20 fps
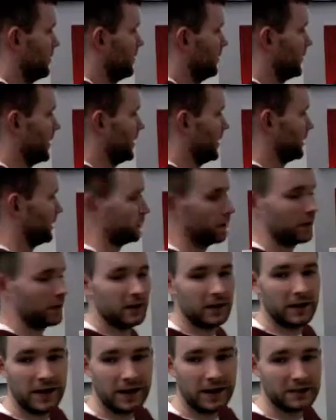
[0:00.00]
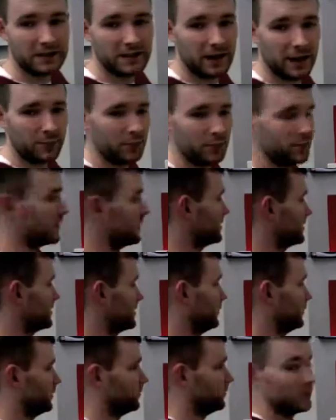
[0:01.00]
got a 3 and an x, and I put this
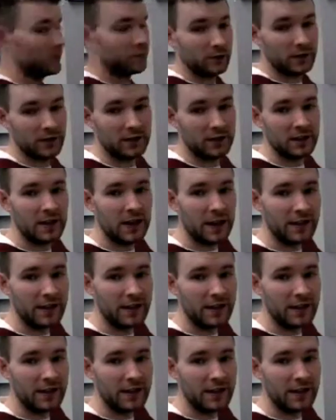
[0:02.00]
symbol in between,